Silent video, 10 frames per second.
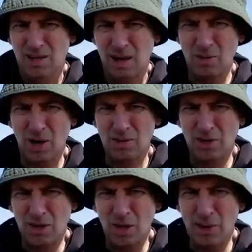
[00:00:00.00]
not
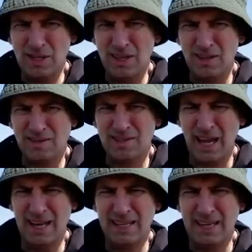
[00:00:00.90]
going to go into the
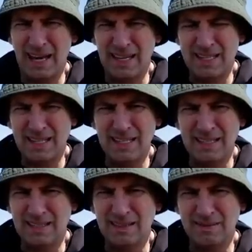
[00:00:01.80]

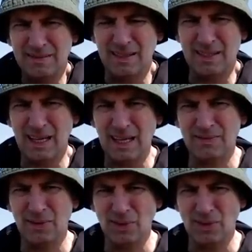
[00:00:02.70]
technicalities of the
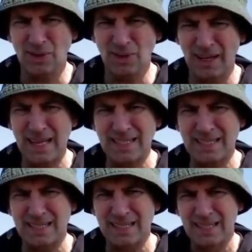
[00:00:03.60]
telephoto
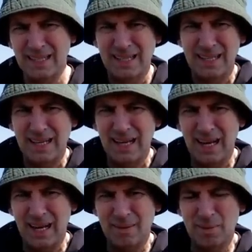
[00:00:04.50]
lens,
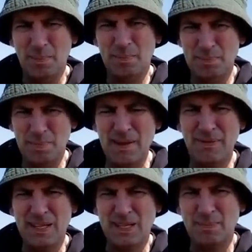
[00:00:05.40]
but
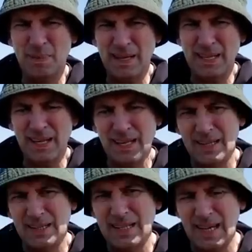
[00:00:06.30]
briefly speaking,
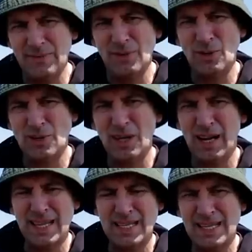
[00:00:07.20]
telephoto
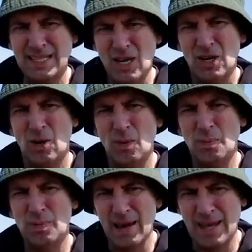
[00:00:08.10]
lenses
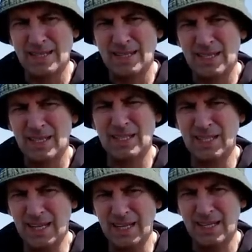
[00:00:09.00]
compress your
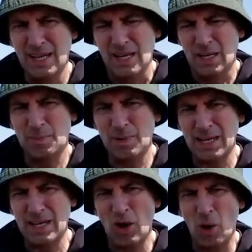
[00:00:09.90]
scene. They
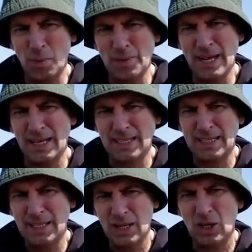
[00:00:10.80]
bring your
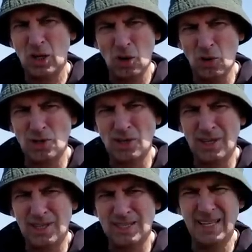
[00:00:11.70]
objects closer
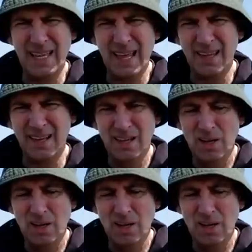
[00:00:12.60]
together.